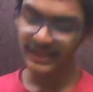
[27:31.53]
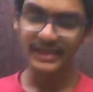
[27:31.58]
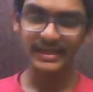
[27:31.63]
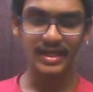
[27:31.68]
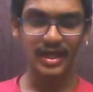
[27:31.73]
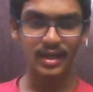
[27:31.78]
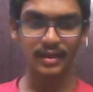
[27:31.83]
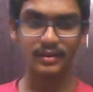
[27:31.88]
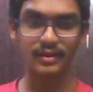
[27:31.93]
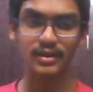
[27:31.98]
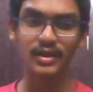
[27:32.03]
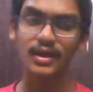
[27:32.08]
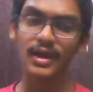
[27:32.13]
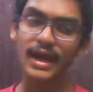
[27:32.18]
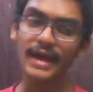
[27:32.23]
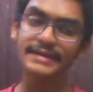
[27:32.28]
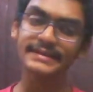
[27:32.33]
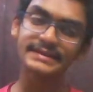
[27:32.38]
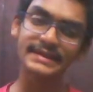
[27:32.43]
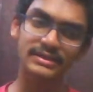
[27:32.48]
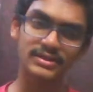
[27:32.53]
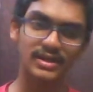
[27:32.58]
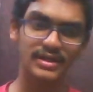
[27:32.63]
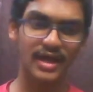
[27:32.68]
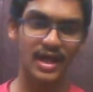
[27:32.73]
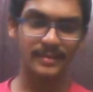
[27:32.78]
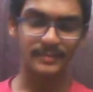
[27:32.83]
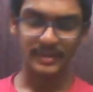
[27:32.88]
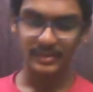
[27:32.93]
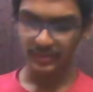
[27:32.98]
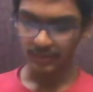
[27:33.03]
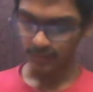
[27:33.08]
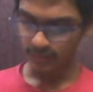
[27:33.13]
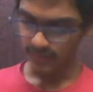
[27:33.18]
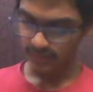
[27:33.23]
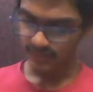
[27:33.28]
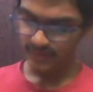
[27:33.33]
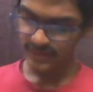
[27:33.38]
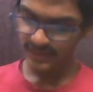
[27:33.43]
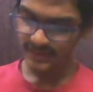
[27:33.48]
government and central governments
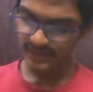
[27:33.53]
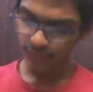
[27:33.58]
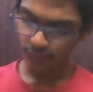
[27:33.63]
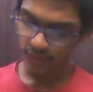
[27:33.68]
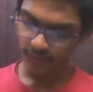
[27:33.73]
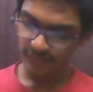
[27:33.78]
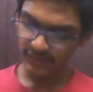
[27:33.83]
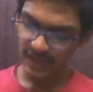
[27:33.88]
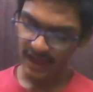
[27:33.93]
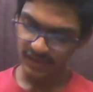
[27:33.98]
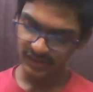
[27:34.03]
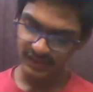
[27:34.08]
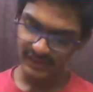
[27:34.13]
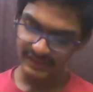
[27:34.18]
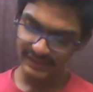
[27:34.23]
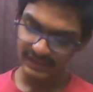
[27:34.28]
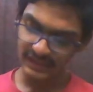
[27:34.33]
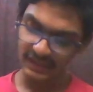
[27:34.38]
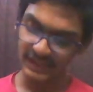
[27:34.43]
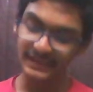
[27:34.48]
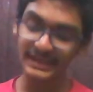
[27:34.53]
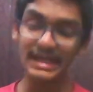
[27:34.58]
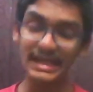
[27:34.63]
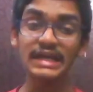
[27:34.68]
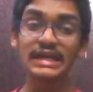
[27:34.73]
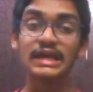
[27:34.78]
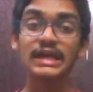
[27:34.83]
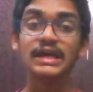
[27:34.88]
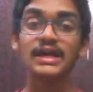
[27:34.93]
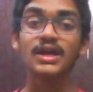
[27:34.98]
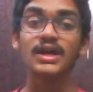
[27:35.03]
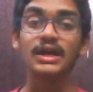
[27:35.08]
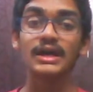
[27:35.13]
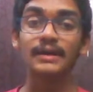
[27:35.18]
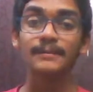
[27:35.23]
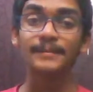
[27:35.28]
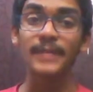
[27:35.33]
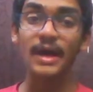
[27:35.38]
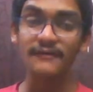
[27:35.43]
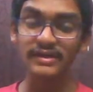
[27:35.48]
also. This is what we actually see in a
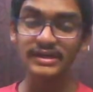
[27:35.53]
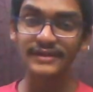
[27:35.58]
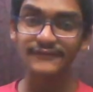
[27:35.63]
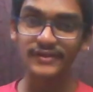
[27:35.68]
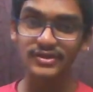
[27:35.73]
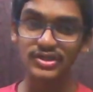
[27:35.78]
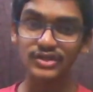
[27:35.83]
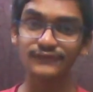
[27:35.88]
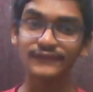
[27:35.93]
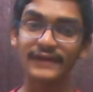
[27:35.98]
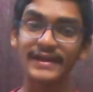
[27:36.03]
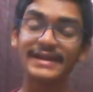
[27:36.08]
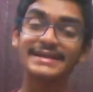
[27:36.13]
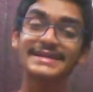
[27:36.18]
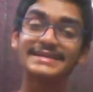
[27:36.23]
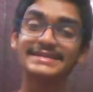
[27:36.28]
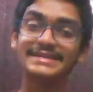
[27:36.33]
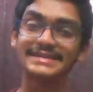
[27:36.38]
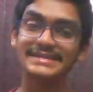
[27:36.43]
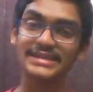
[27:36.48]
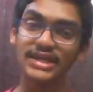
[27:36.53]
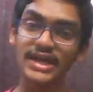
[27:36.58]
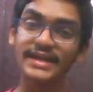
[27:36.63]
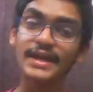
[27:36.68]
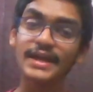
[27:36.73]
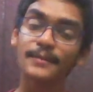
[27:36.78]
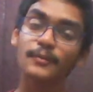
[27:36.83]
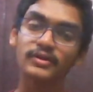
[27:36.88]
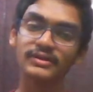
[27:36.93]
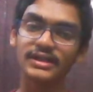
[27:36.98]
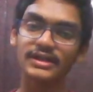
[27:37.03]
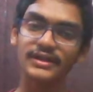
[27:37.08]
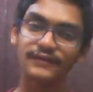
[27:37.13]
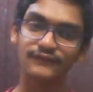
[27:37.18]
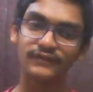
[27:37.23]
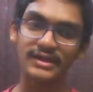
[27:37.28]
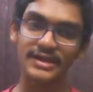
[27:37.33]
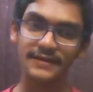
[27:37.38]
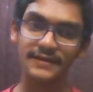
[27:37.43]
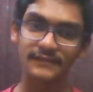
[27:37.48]
power division, where it is shared among the
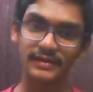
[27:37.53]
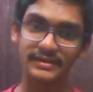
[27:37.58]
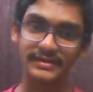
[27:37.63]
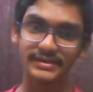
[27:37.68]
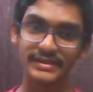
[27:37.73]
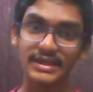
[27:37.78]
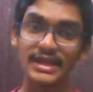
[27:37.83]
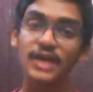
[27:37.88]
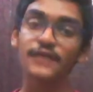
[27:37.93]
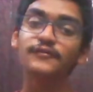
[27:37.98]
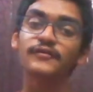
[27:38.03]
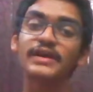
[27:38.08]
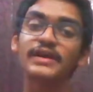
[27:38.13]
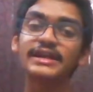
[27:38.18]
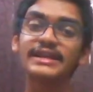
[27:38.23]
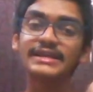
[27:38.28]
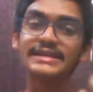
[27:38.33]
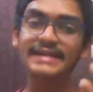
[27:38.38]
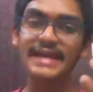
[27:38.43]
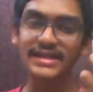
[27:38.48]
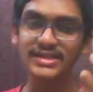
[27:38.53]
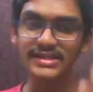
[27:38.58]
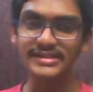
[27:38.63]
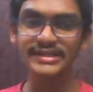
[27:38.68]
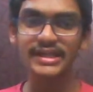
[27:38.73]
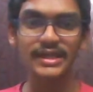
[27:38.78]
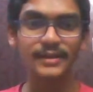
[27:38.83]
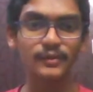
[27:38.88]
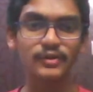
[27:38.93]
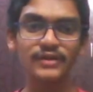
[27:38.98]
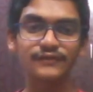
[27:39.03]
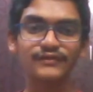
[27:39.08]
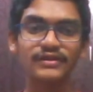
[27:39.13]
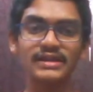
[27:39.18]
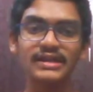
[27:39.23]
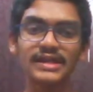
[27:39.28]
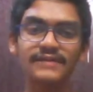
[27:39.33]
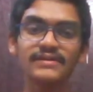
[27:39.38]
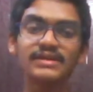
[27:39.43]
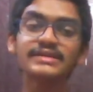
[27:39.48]
different levels. When it is actually shared among
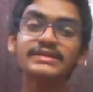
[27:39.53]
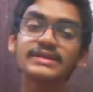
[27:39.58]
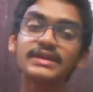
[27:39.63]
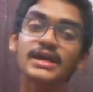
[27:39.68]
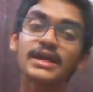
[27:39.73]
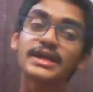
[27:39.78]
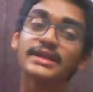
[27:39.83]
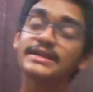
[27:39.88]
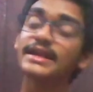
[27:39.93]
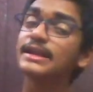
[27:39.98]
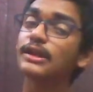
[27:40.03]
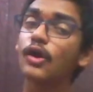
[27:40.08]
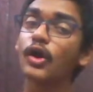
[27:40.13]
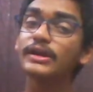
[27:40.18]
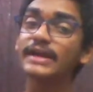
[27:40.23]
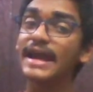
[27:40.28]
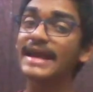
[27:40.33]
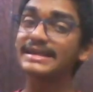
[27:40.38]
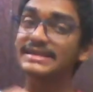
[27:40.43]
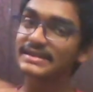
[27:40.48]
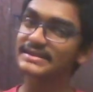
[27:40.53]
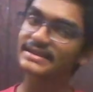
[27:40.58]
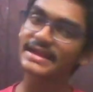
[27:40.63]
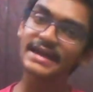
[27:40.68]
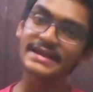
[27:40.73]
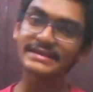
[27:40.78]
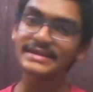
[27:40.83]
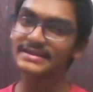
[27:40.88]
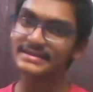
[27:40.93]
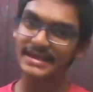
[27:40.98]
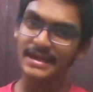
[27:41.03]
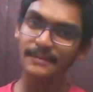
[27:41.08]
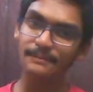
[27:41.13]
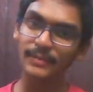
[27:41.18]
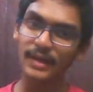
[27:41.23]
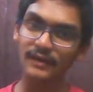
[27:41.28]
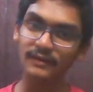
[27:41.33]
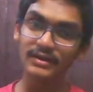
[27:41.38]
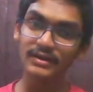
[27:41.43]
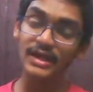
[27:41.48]
different levels, they not exercise the same
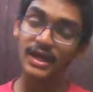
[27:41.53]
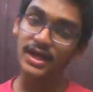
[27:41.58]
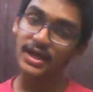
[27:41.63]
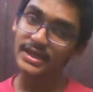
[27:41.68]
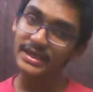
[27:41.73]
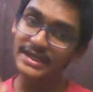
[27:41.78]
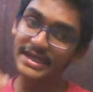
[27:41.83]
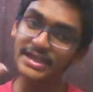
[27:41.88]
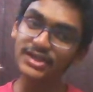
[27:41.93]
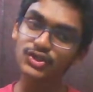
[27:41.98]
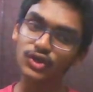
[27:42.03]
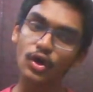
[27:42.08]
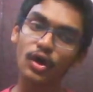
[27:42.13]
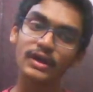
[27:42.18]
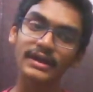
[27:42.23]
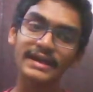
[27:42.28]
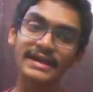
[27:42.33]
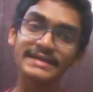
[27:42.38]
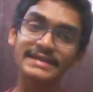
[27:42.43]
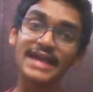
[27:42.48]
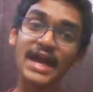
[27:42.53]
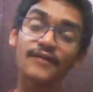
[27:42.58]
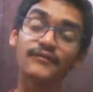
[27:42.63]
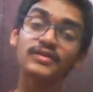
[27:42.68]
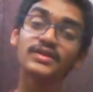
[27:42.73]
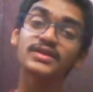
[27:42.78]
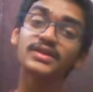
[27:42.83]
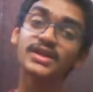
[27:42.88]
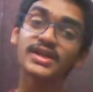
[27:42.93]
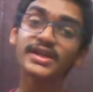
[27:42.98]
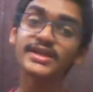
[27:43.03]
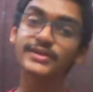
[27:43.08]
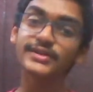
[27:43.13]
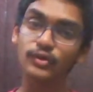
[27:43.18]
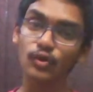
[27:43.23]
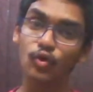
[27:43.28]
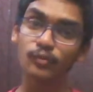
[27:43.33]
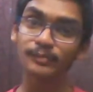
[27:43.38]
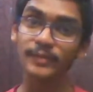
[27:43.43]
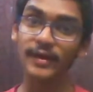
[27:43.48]
power. Each organ is having its
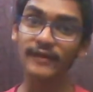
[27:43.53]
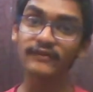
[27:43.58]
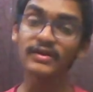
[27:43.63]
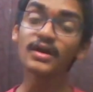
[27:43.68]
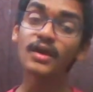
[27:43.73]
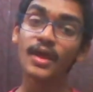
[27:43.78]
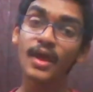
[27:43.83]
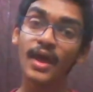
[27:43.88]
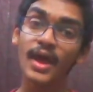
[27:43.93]
own power,